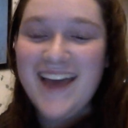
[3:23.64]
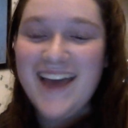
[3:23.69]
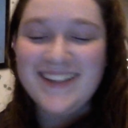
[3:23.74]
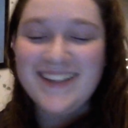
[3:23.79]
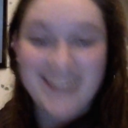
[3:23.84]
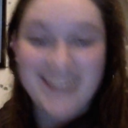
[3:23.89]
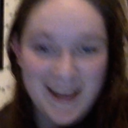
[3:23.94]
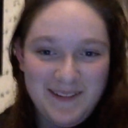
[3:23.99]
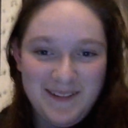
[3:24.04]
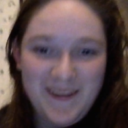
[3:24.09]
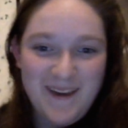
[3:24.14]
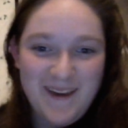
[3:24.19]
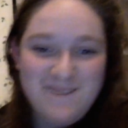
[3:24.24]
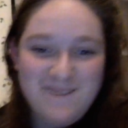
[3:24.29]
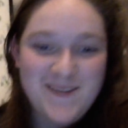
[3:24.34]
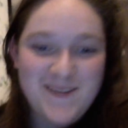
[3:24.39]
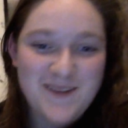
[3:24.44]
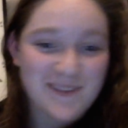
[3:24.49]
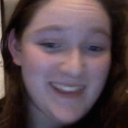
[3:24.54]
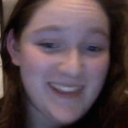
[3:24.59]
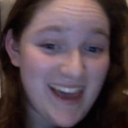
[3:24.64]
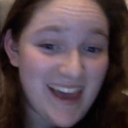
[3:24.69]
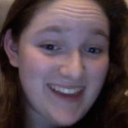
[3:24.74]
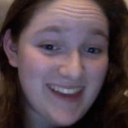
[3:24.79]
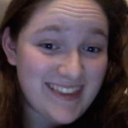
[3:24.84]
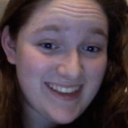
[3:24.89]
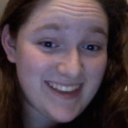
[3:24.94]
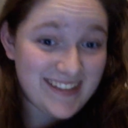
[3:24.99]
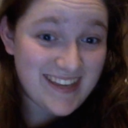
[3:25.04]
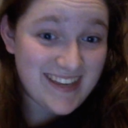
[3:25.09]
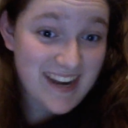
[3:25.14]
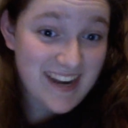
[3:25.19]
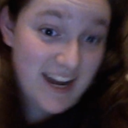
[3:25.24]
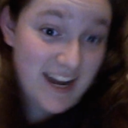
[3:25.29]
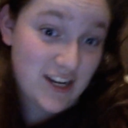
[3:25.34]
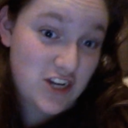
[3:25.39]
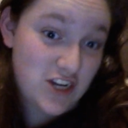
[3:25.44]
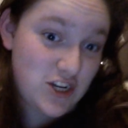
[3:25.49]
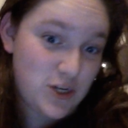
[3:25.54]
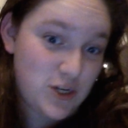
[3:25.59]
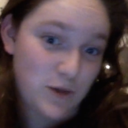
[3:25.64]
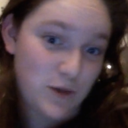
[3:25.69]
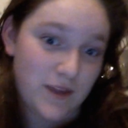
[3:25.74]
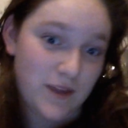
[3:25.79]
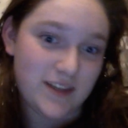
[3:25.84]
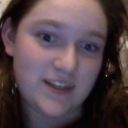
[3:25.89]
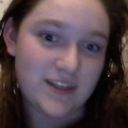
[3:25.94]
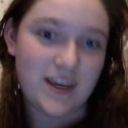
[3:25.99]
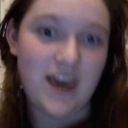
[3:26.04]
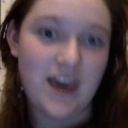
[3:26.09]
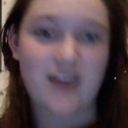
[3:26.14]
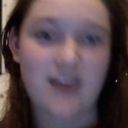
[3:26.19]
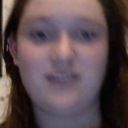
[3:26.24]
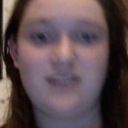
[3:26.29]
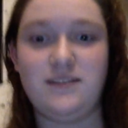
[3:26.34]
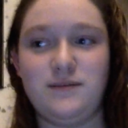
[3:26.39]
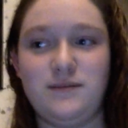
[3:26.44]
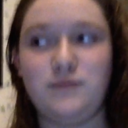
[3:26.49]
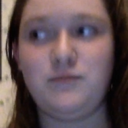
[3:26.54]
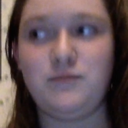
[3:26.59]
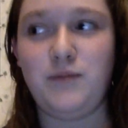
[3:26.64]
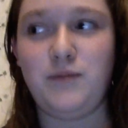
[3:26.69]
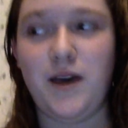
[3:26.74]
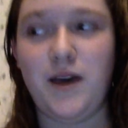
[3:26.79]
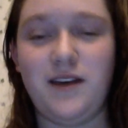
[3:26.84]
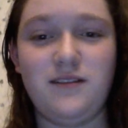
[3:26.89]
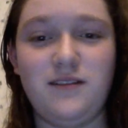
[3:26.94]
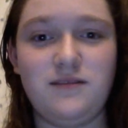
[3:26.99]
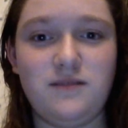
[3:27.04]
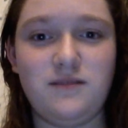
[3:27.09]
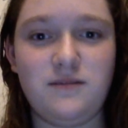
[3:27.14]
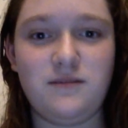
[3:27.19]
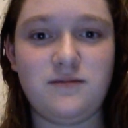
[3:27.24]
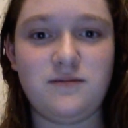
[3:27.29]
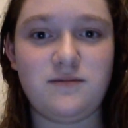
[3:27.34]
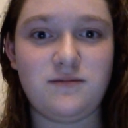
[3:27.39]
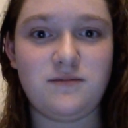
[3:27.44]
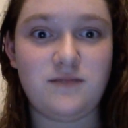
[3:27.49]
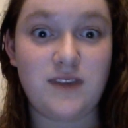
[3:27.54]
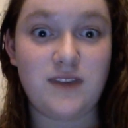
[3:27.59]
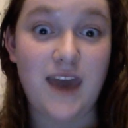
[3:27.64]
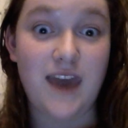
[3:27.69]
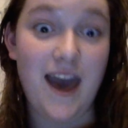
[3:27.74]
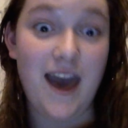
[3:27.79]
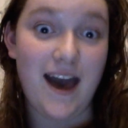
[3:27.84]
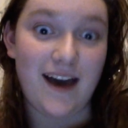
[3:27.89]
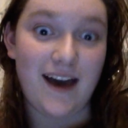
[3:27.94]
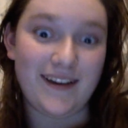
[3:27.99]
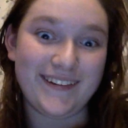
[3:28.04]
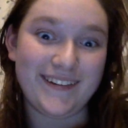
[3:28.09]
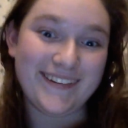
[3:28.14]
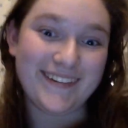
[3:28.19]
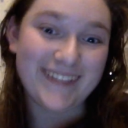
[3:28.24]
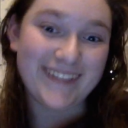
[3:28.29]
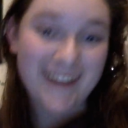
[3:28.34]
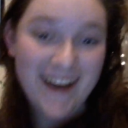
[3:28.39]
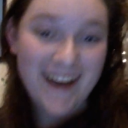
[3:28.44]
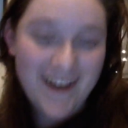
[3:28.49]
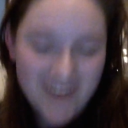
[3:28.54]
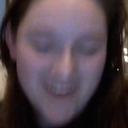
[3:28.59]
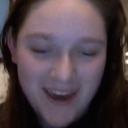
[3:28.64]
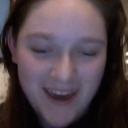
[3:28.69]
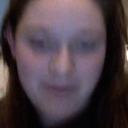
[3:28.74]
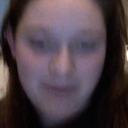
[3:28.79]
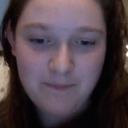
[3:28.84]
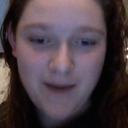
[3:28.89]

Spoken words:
if you like this and I should do this again. But, yeah. Okay,